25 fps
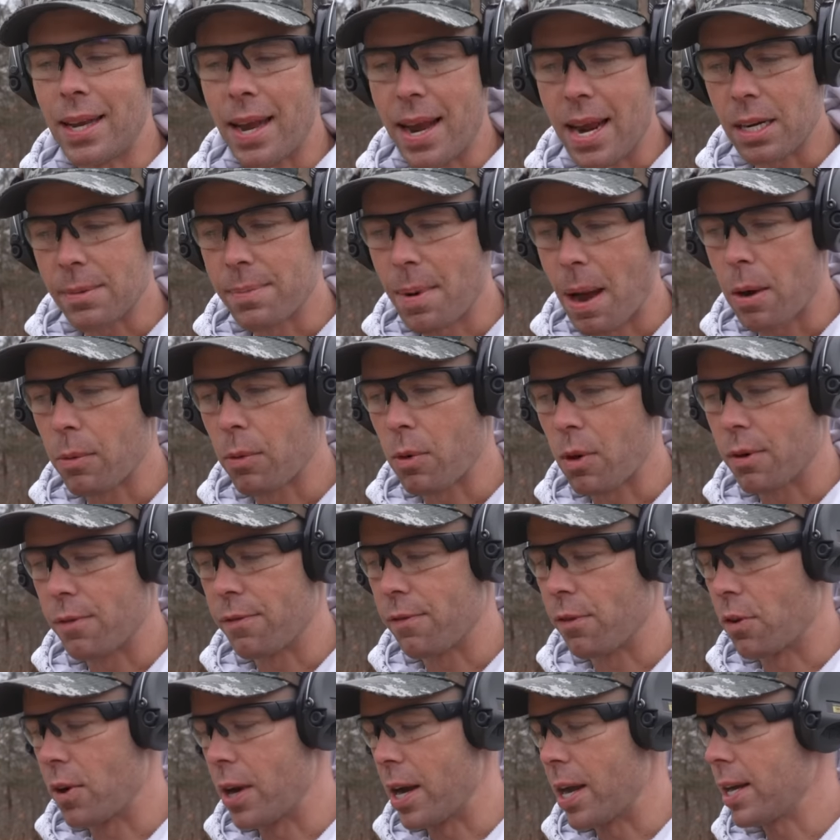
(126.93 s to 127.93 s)
take my word
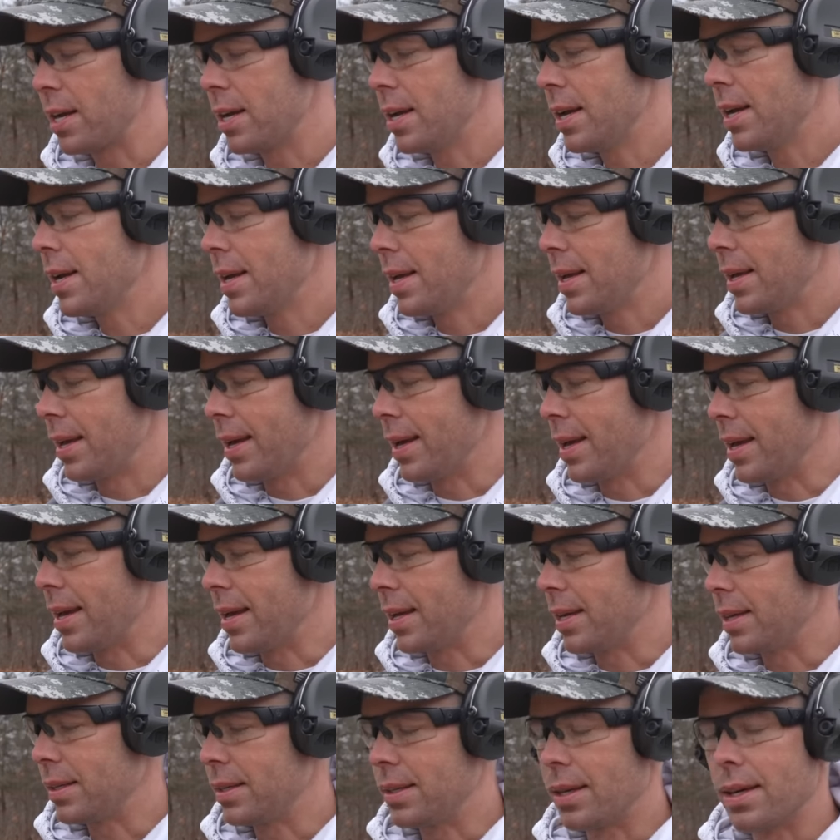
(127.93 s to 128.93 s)
for it,
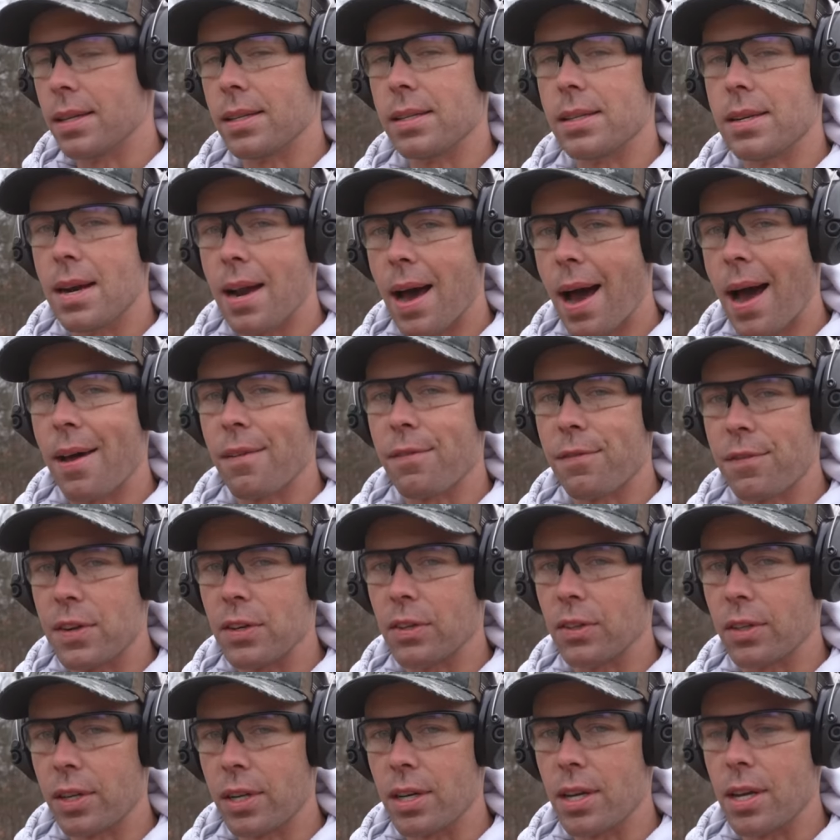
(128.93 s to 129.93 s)
it does not
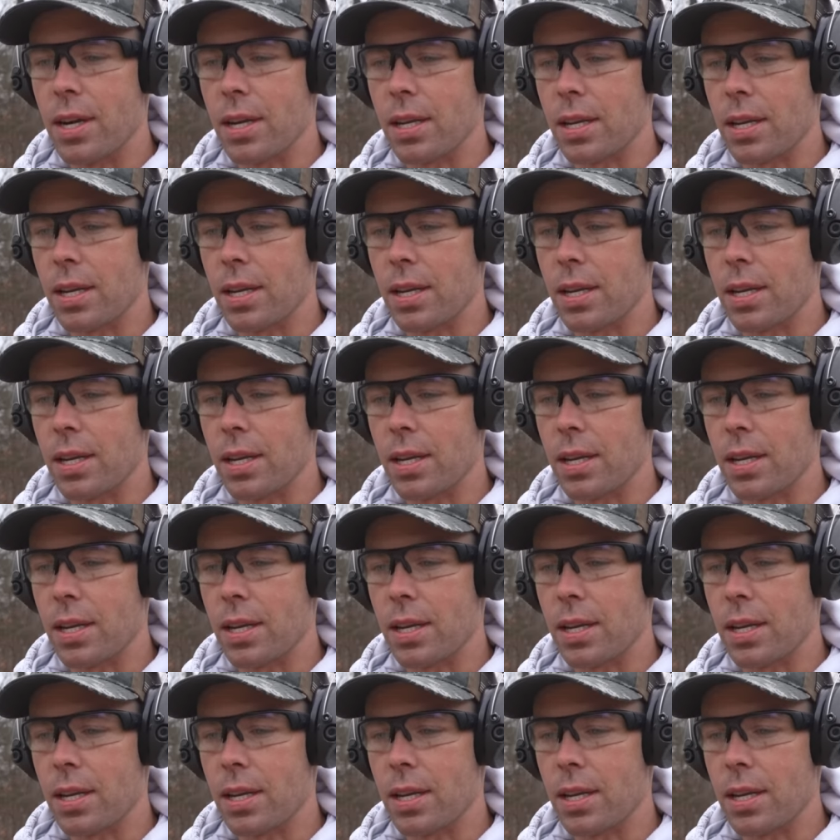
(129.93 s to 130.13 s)
feel good.